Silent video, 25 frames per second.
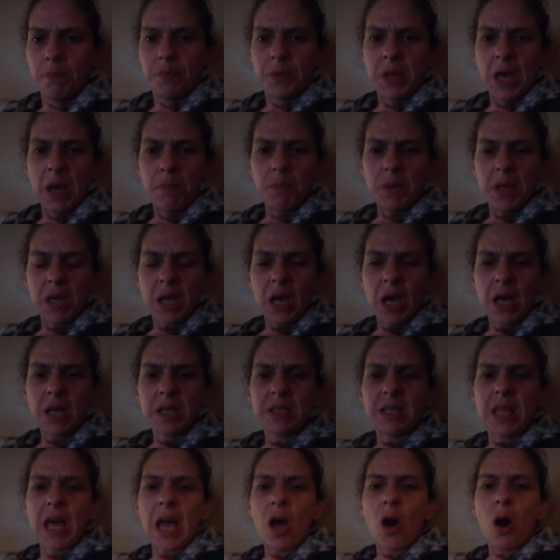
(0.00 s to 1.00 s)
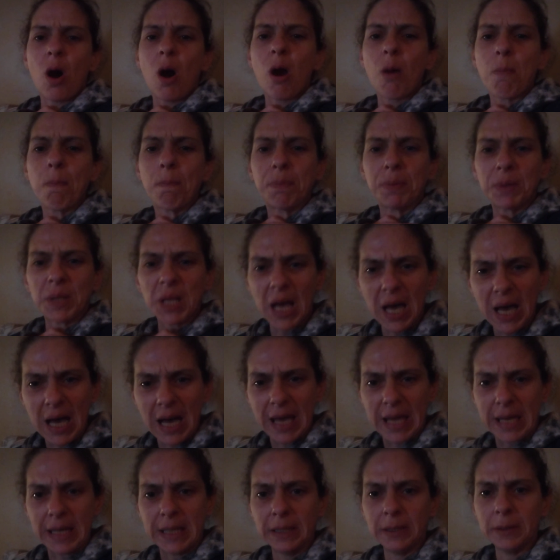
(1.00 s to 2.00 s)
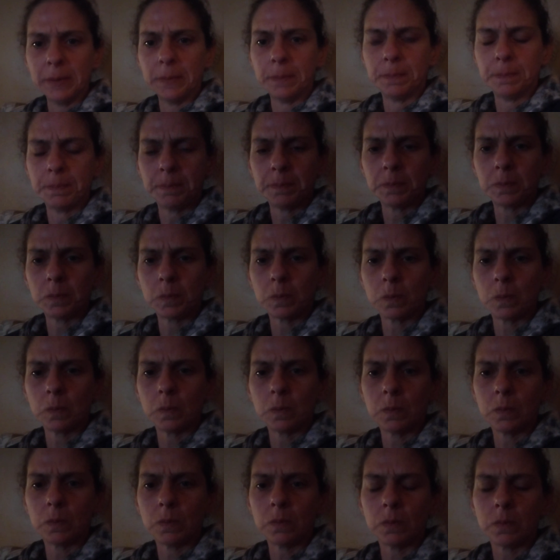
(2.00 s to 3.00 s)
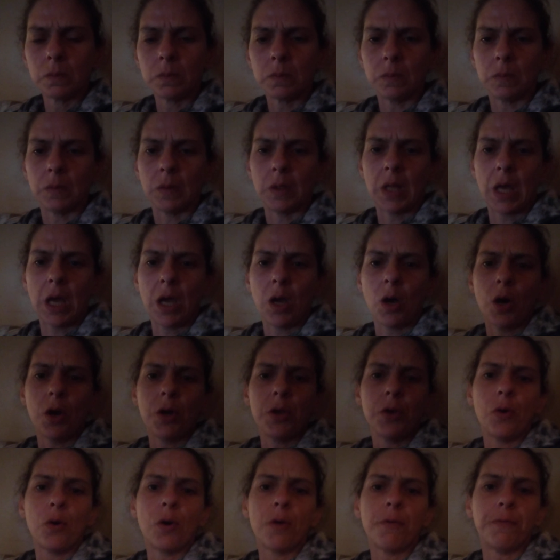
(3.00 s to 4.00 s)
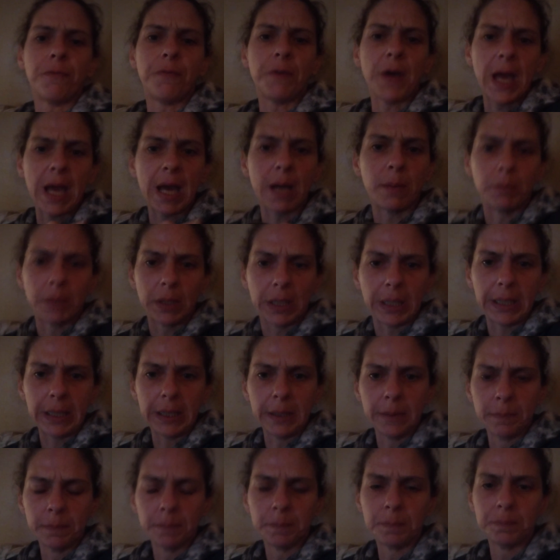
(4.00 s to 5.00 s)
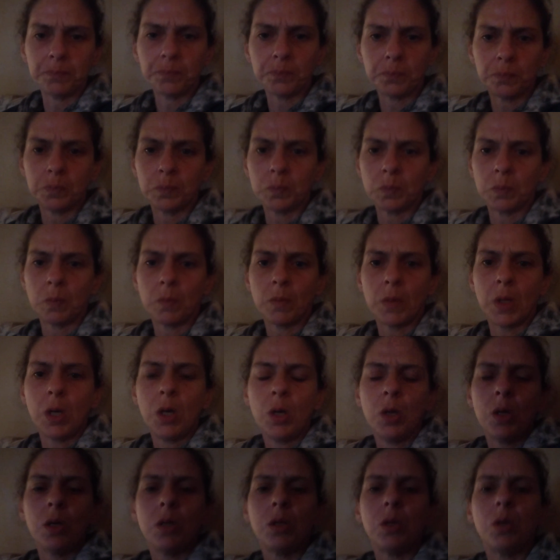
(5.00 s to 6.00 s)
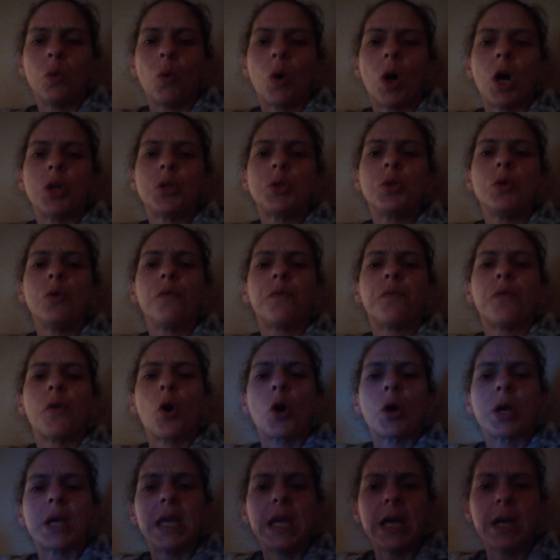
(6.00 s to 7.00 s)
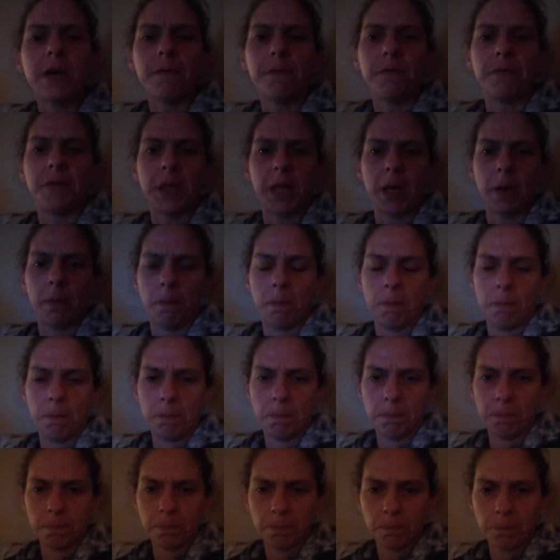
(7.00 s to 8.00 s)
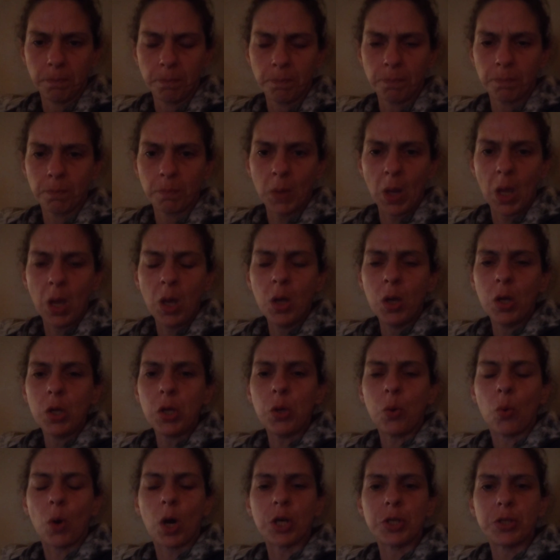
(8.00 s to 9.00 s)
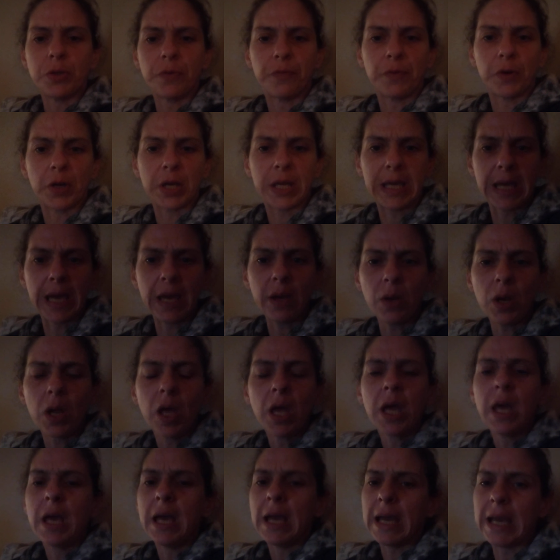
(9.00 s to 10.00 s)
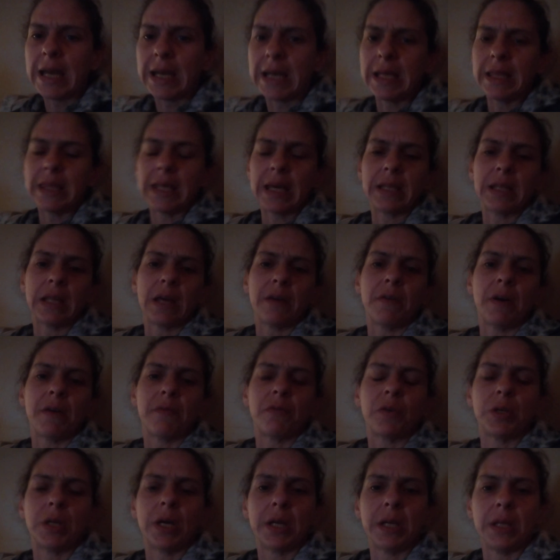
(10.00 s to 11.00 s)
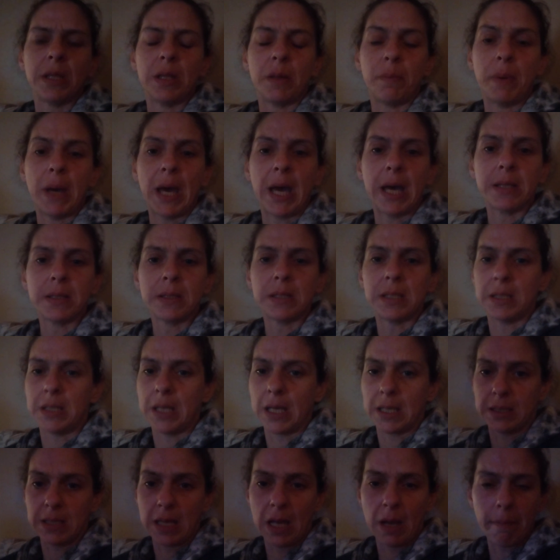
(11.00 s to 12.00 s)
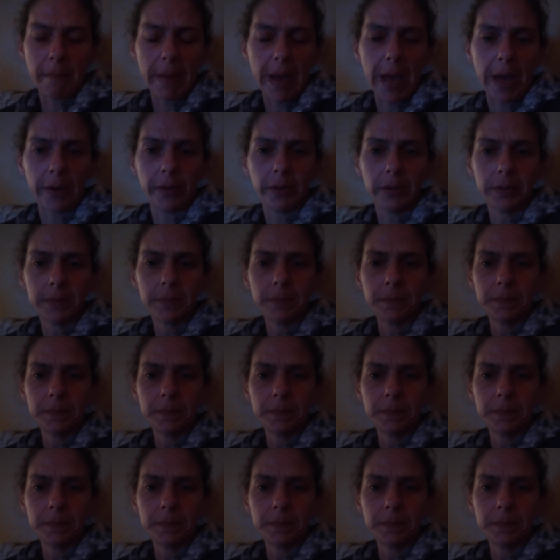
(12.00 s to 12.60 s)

That because they are blood, and they are your family, you are to forgive them. You are to forget anything they've ever done in the past. It does not matter.